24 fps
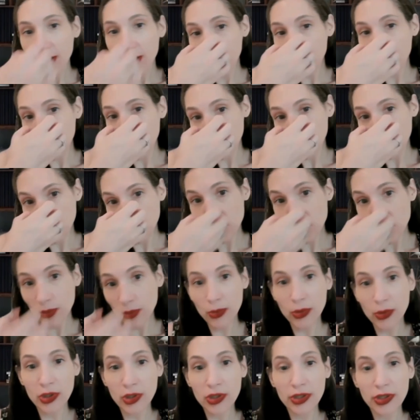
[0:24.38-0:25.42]
Another
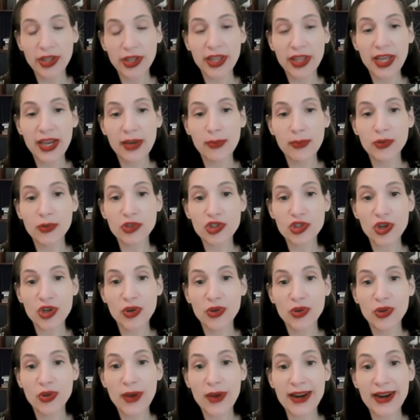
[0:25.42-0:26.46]
tool that will show
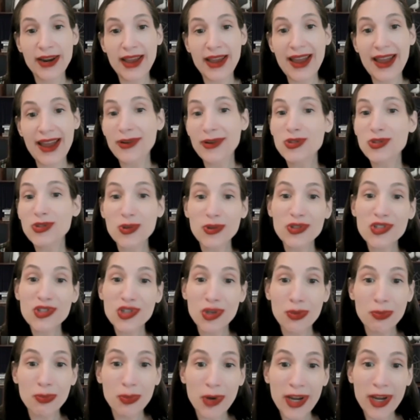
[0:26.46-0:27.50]
you how to outsource
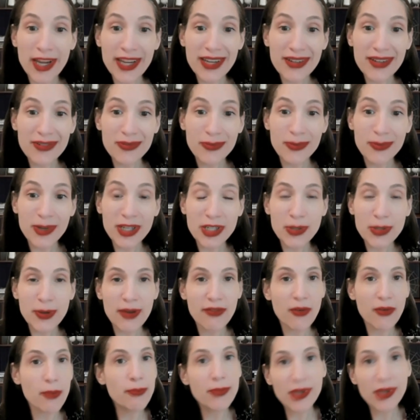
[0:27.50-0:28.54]
your brain when you
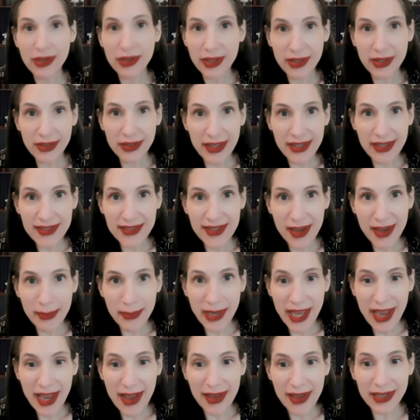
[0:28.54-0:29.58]
have a million things
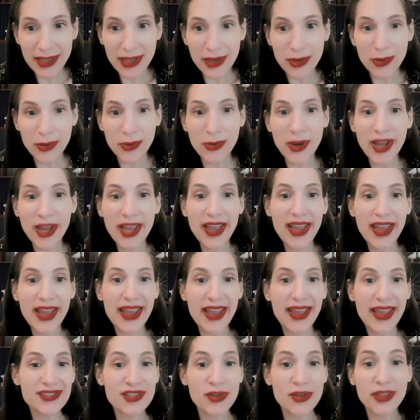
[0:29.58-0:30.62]
coming at you
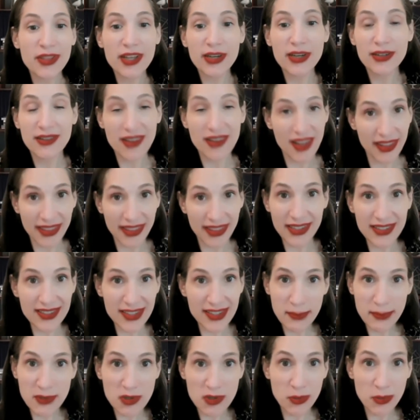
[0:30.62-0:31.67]
so that nothing
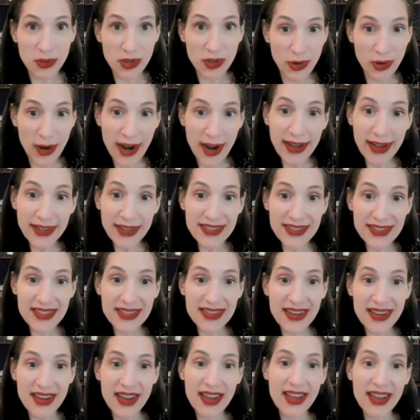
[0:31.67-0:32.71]
slips through the cracks,
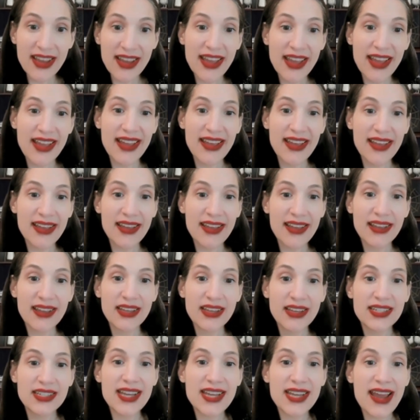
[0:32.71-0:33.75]

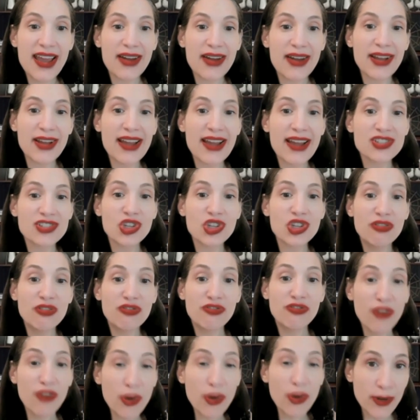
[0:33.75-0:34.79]
and how to actually
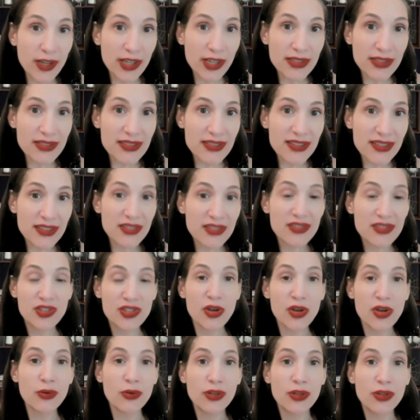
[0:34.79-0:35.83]
focus
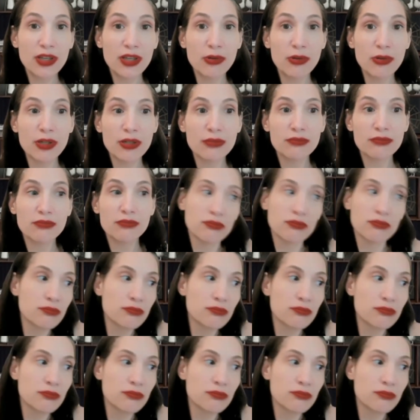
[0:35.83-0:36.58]
so that you can